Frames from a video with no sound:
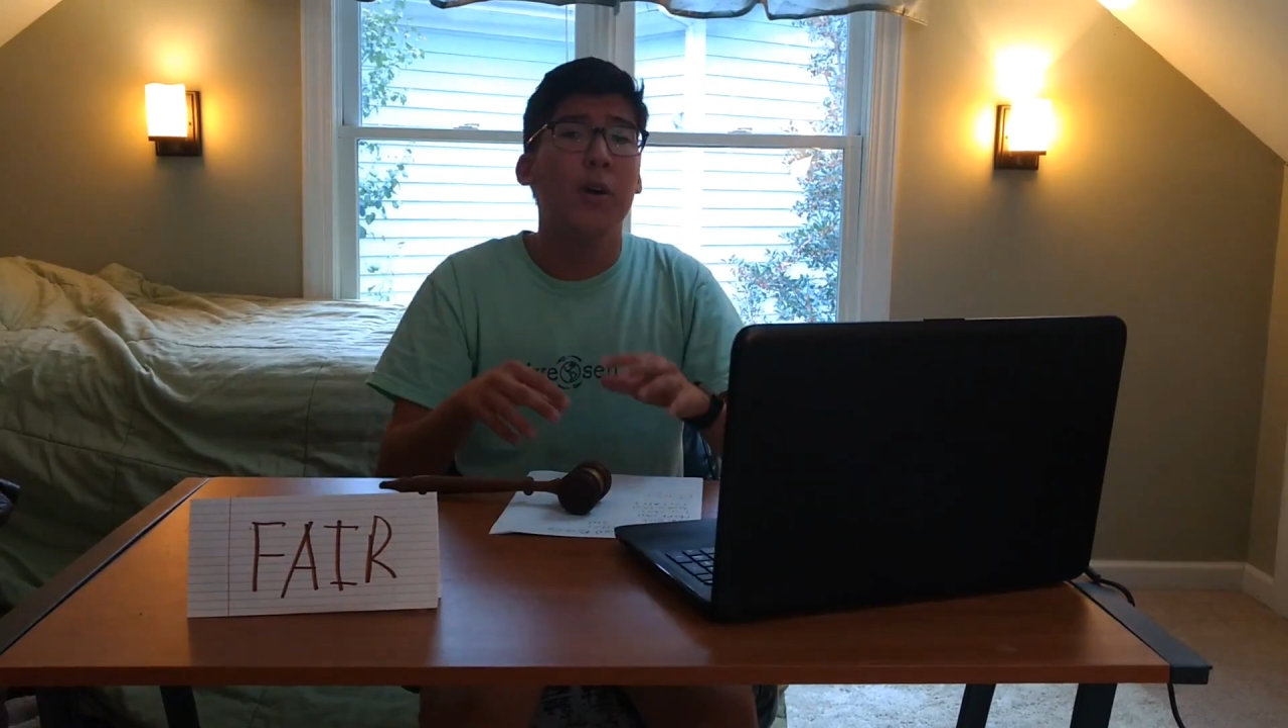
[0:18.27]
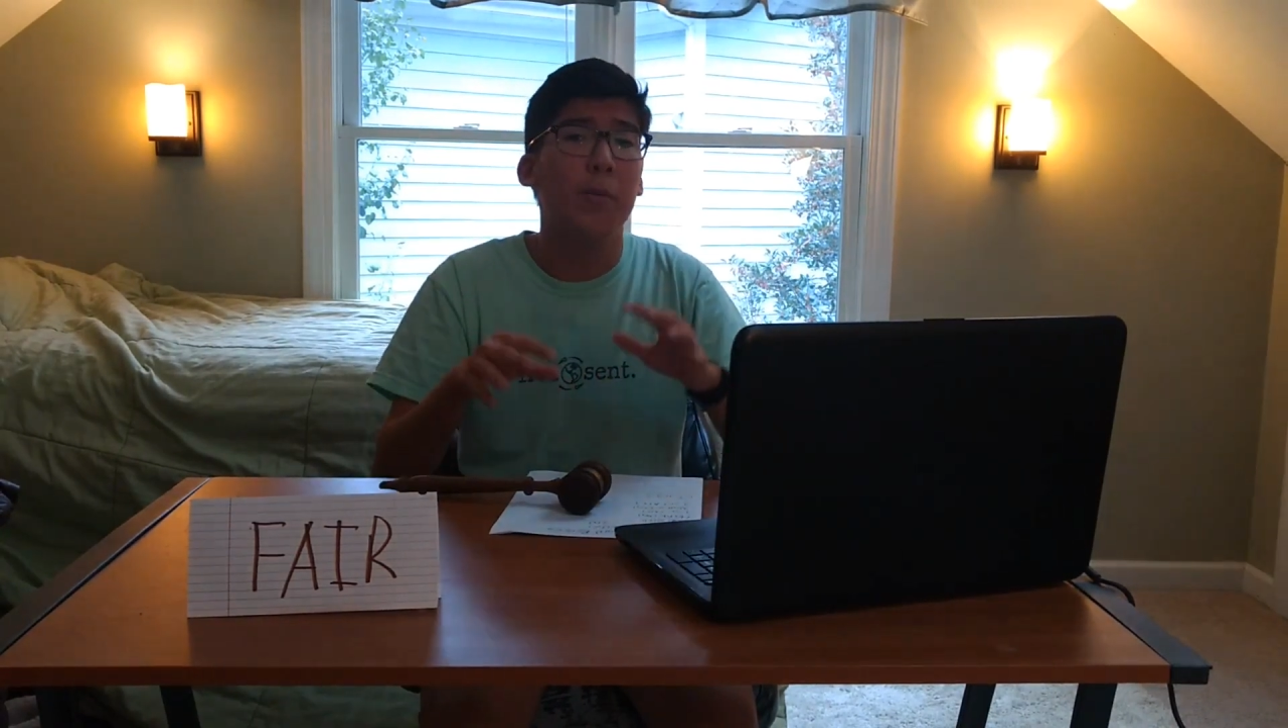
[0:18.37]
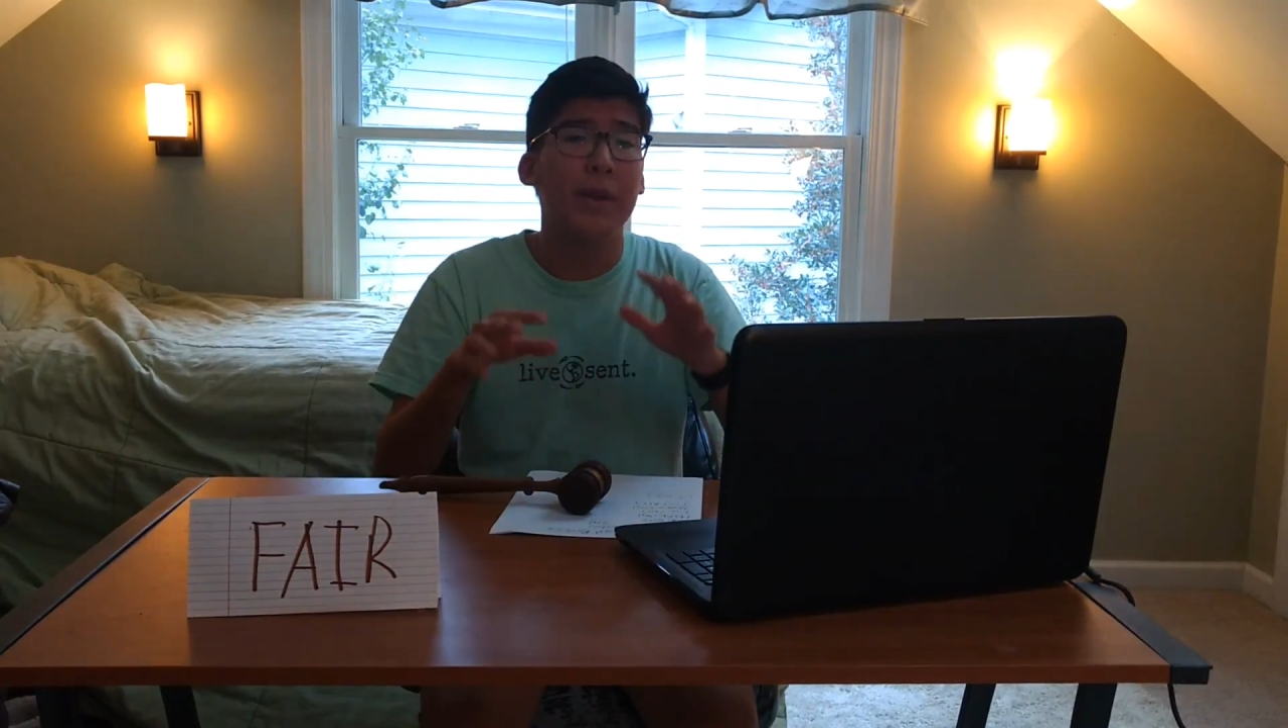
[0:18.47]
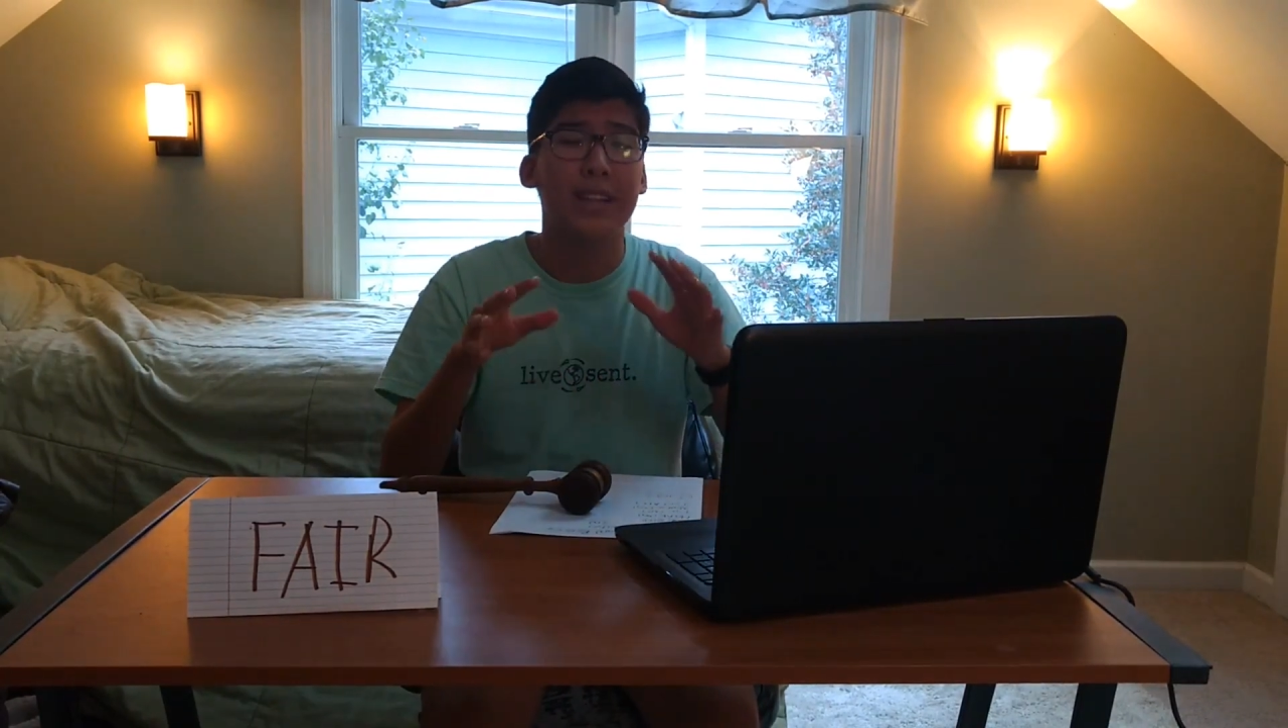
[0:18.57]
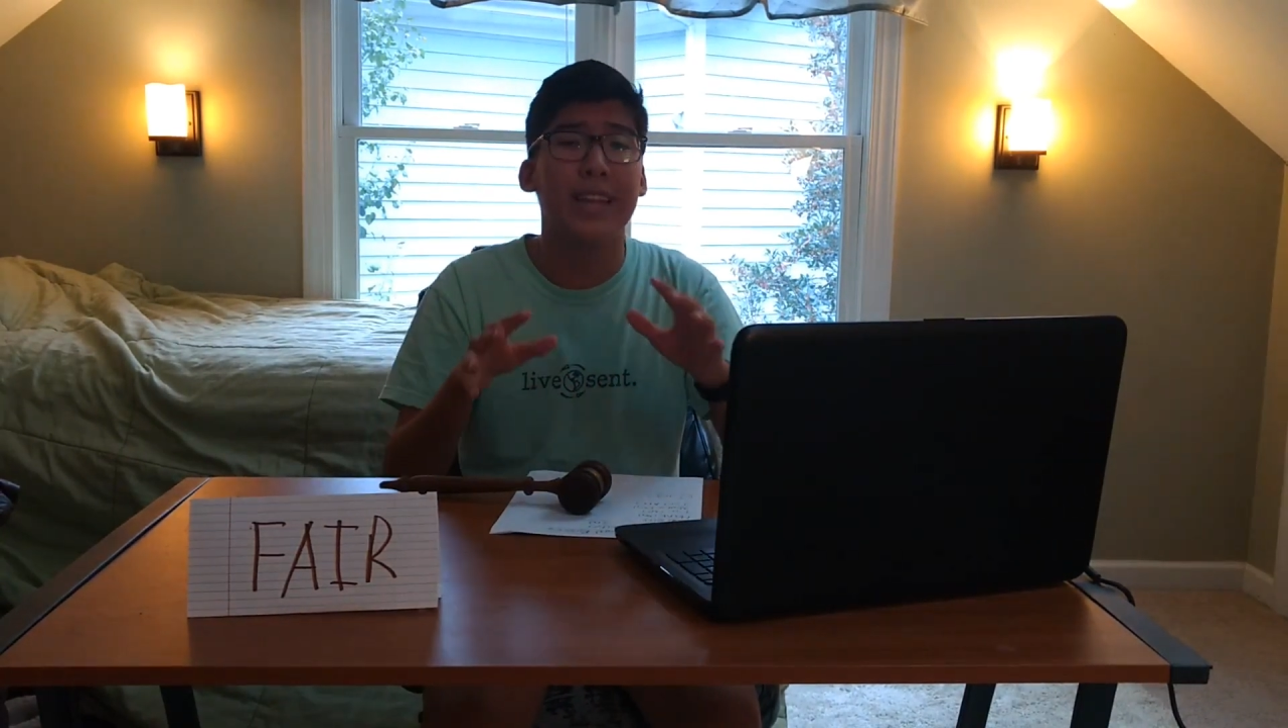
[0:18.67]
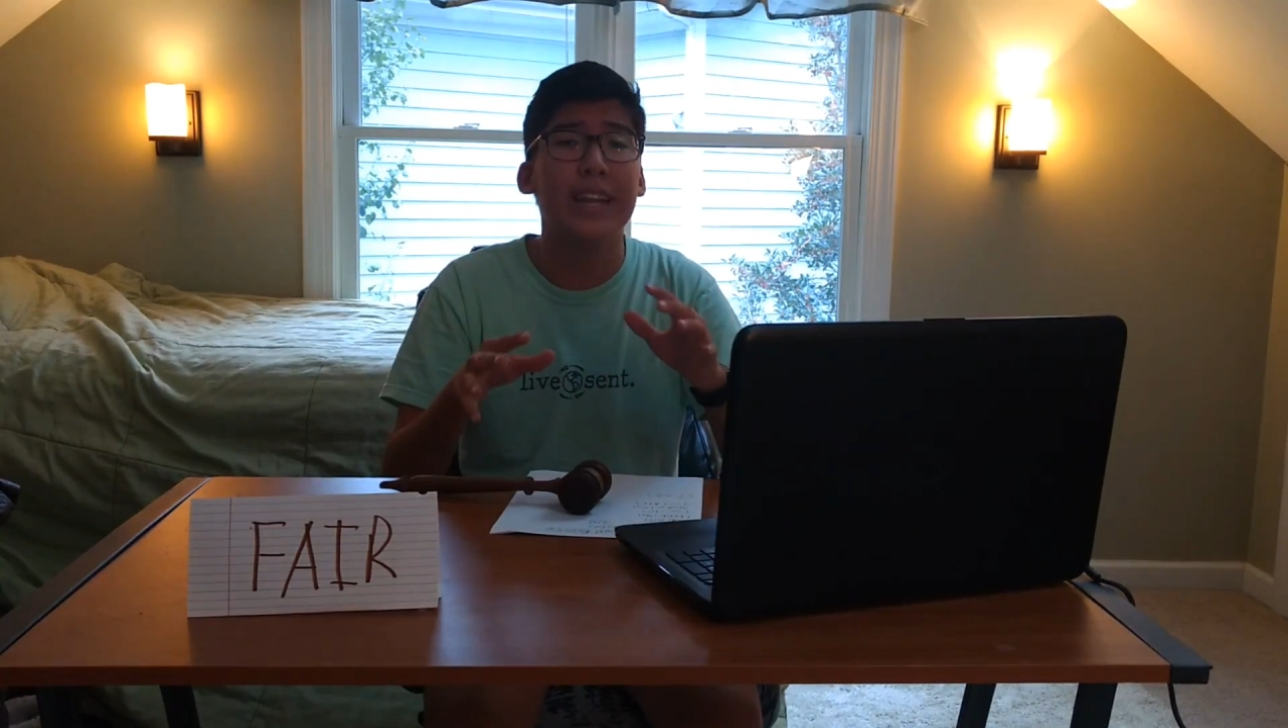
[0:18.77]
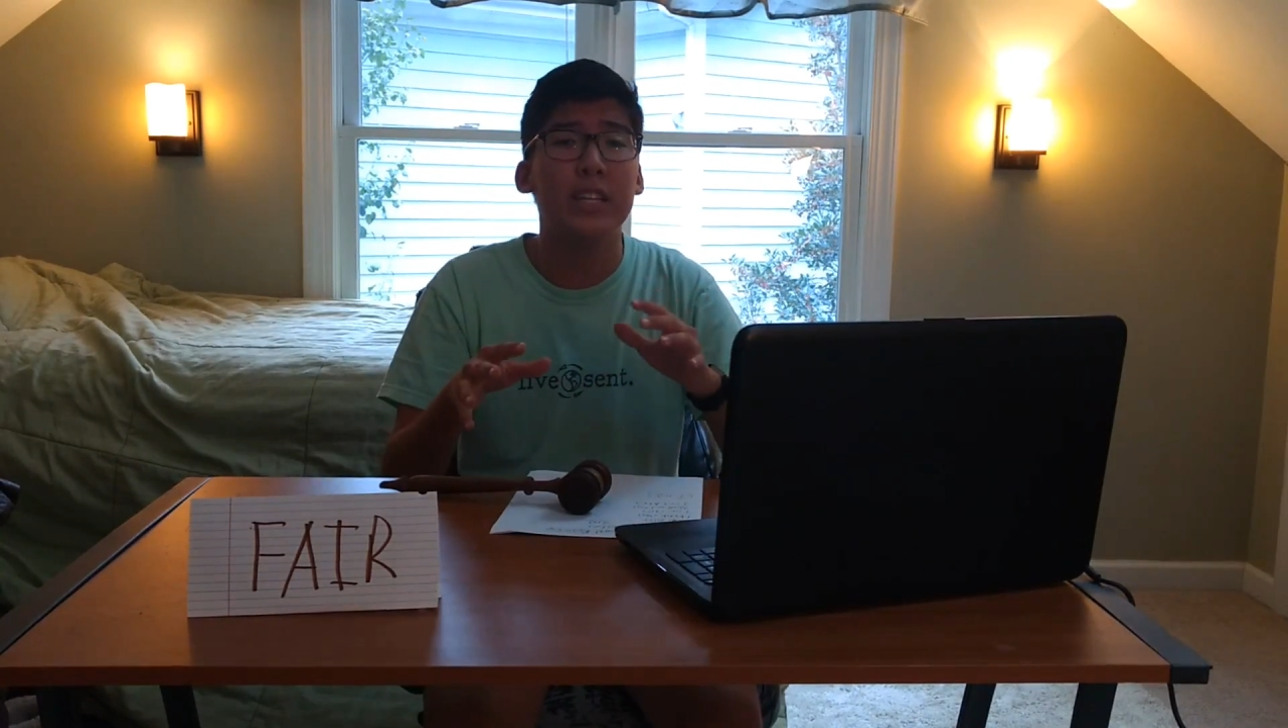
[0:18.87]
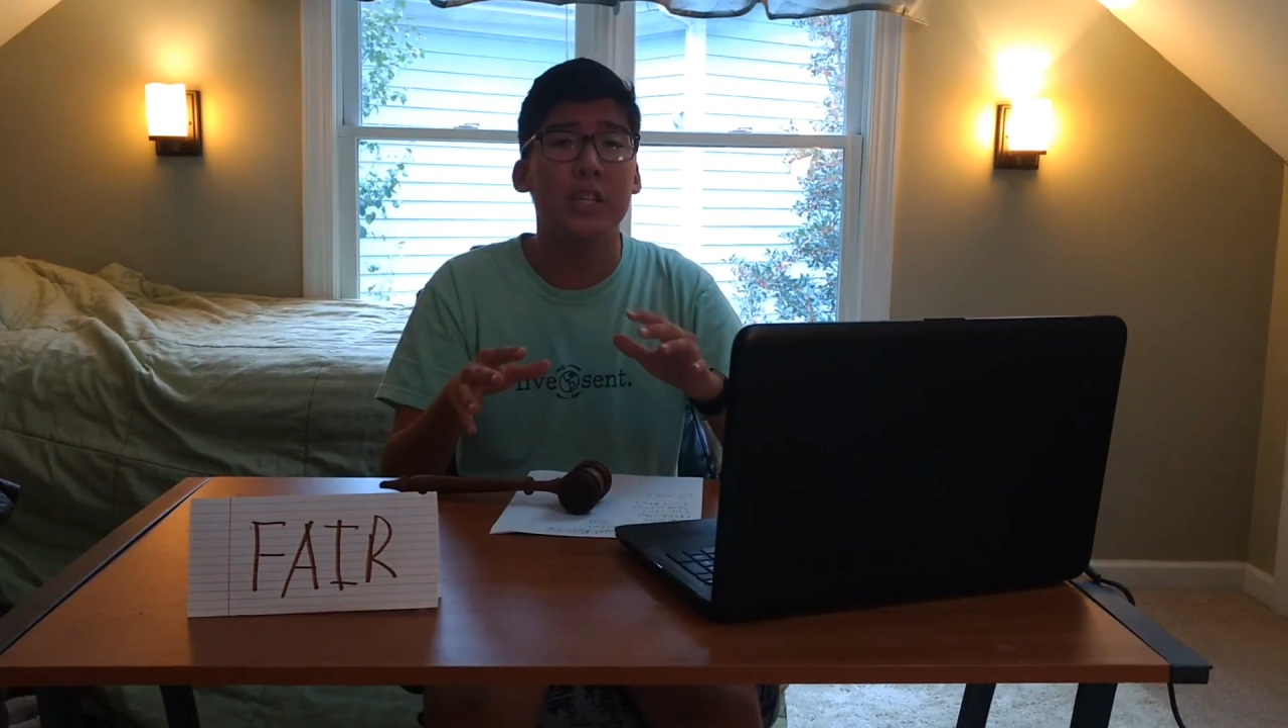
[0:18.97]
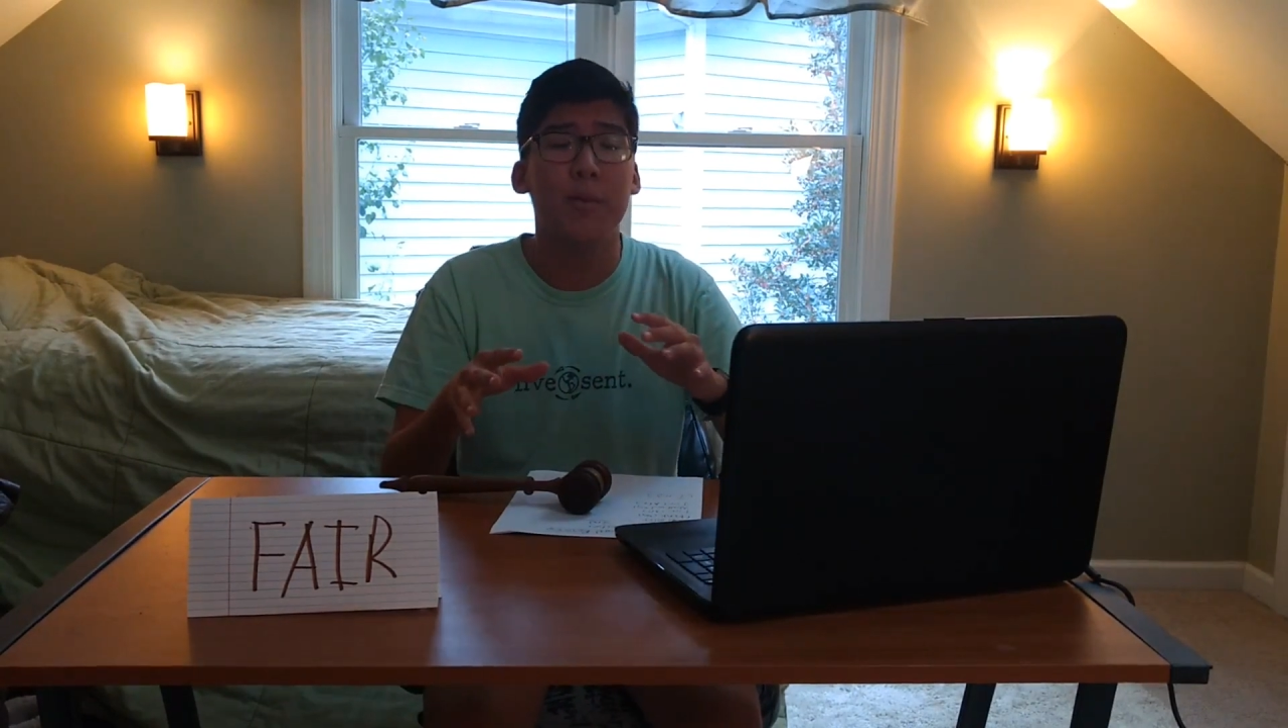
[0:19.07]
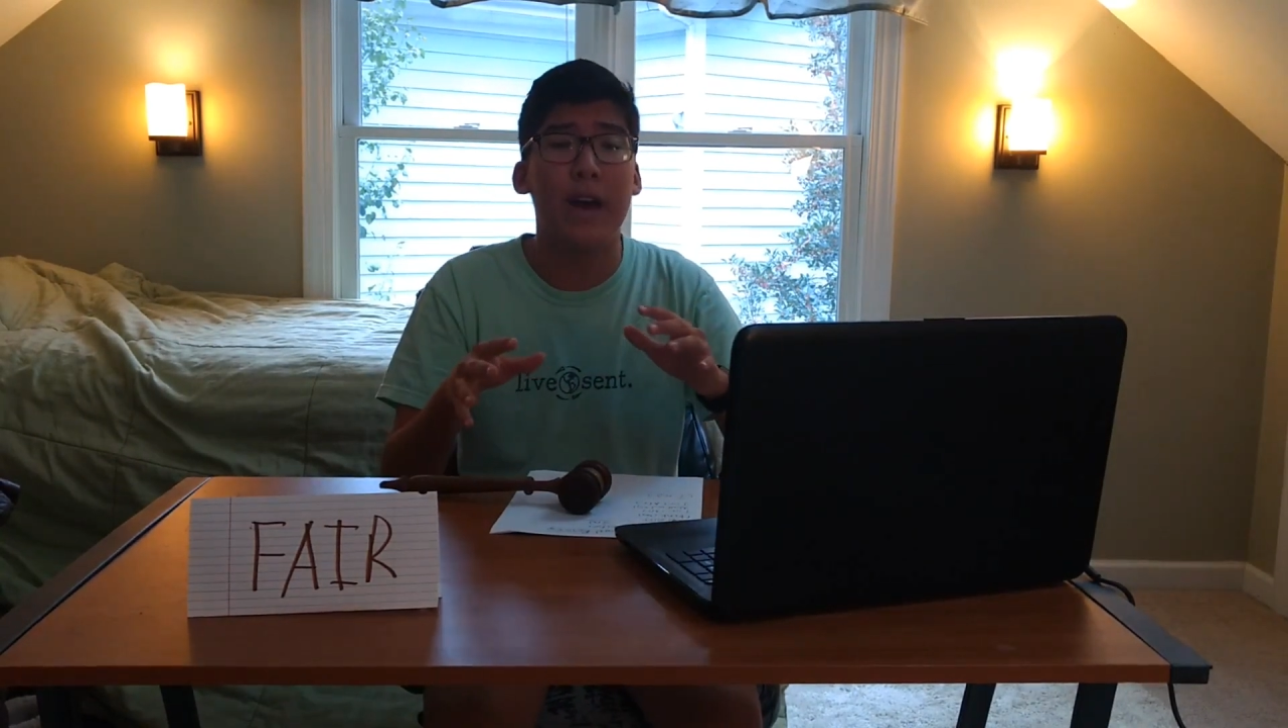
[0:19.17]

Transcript: will be a link to